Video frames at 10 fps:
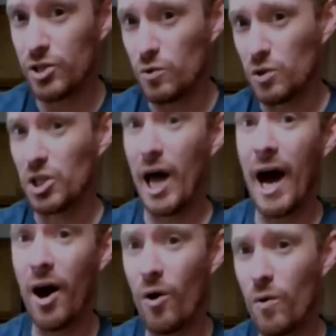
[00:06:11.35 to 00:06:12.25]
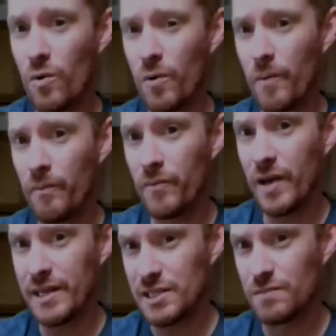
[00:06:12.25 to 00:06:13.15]
Do you allow
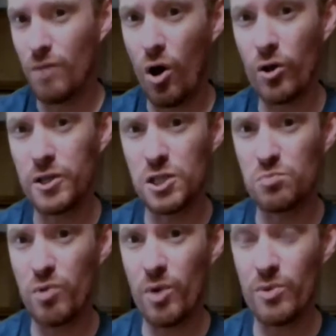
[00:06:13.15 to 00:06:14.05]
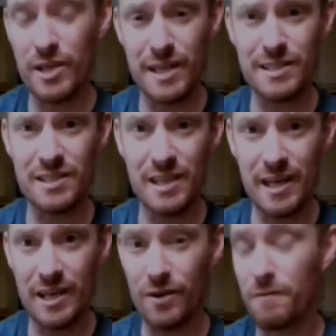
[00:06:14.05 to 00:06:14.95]
a small experiment that doesn't
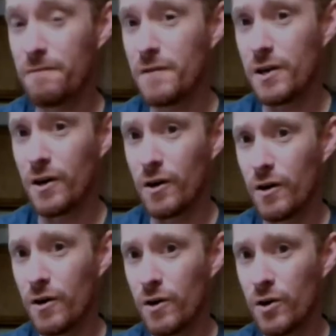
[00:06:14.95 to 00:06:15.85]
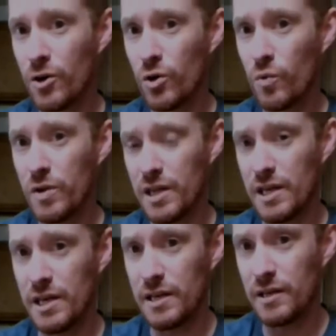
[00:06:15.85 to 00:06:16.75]
interfere with
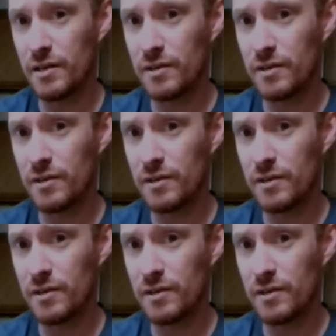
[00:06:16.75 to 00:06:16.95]
the